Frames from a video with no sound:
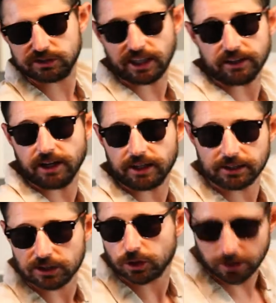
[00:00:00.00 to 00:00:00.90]
that you're not
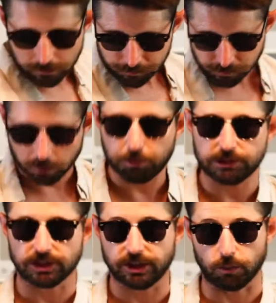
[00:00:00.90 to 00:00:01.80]
going to drink. Put
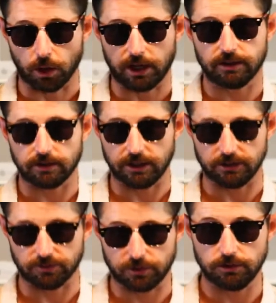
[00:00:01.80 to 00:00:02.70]
your good wine in
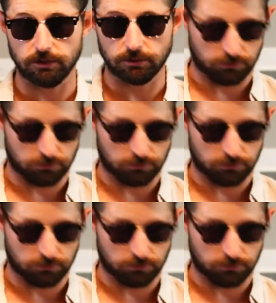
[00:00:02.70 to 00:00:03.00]
your food.